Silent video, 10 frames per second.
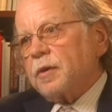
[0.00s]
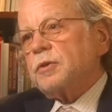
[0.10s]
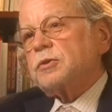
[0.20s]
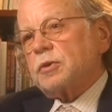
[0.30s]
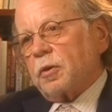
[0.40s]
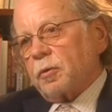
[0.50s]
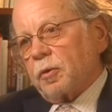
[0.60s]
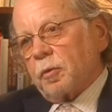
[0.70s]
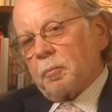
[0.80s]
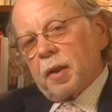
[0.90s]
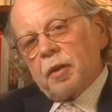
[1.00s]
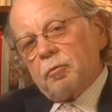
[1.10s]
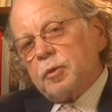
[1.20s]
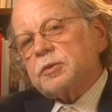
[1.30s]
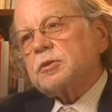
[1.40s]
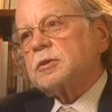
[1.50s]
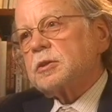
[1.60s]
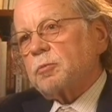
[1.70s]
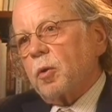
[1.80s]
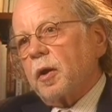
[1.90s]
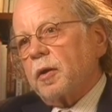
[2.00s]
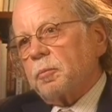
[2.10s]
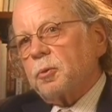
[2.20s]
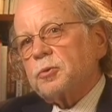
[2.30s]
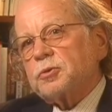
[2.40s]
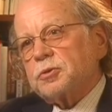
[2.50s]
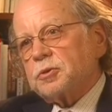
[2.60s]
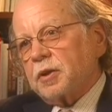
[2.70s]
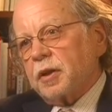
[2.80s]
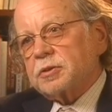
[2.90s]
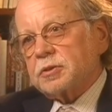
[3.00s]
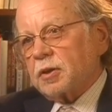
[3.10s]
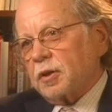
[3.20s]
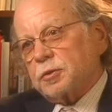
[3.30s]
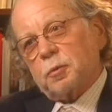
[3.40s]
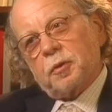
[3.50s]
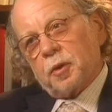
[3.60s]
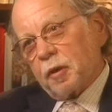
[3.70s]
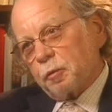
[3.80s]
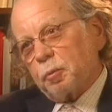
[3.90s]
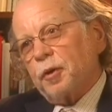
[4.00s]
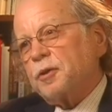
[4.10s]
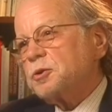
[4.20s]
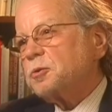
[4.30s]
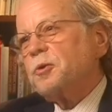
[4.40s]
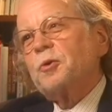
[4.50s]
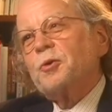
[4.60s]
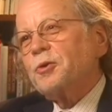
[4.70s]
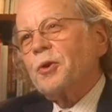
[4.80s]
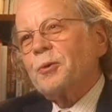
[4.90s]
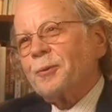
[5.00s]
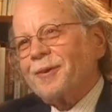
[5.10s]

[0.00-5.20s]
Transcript: So there are many reasons why a person should exercise, whether you have a brain injury or you don't.